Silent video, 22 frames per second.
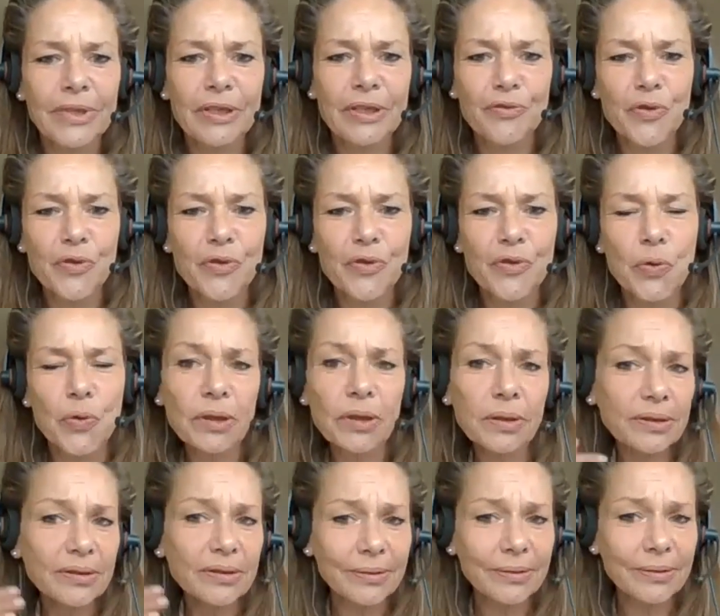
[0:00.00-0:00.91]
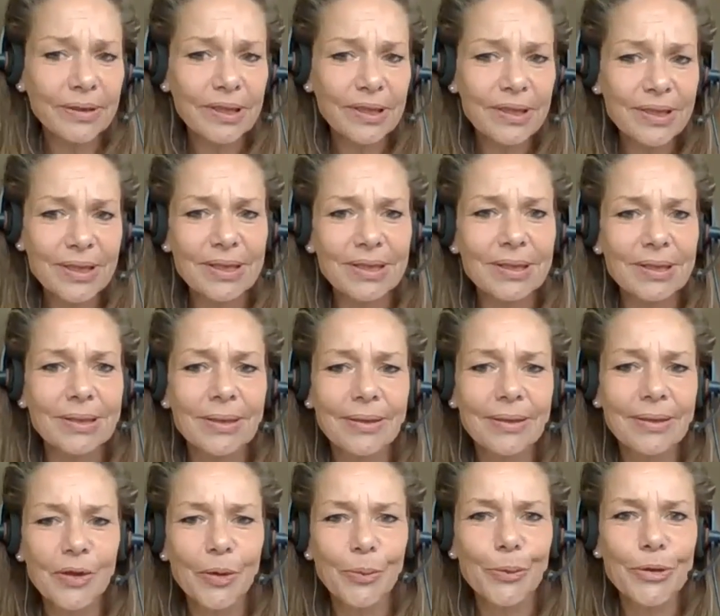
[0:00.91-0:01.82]
If you want, this is
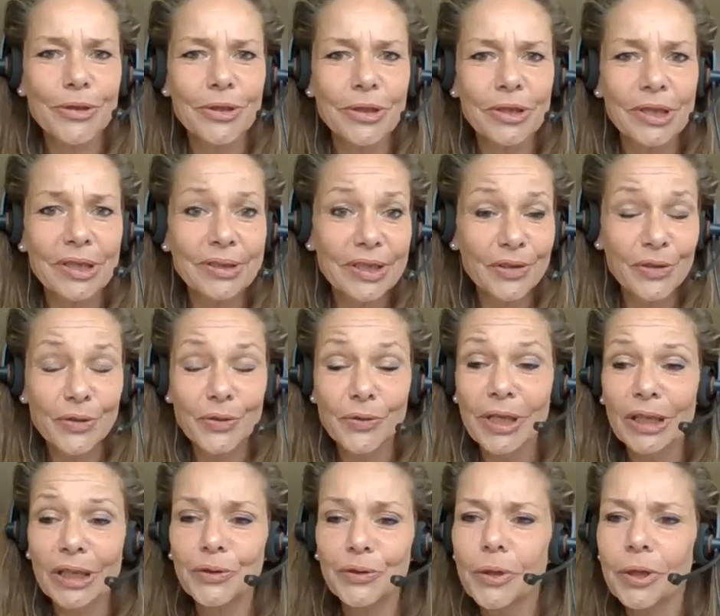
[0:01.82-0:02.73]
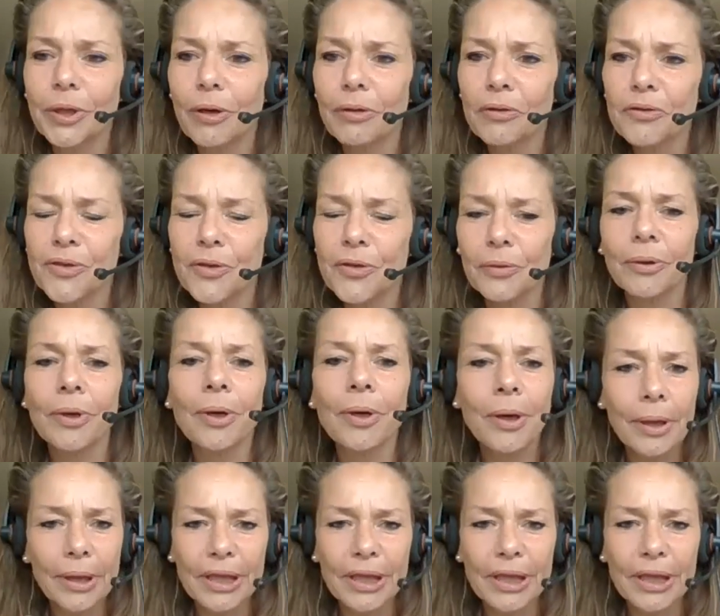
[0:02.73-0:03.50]
the opportunity to network also